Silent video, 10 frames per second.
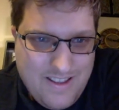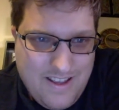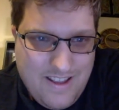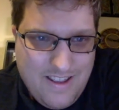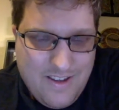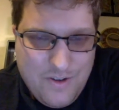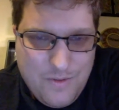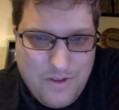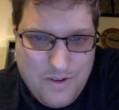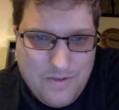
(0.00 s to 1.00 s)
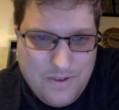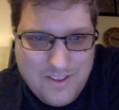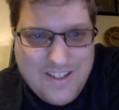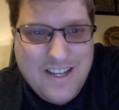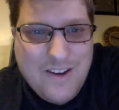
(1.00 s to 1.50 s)
I should be able to
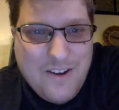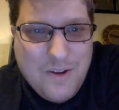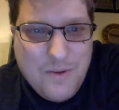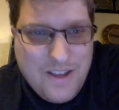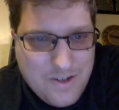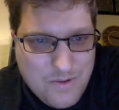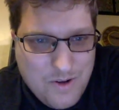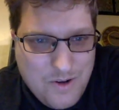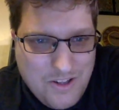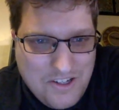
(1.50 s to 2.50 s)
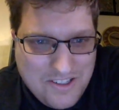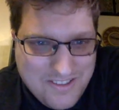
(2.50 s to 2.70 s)
figure this out anyway as we go along.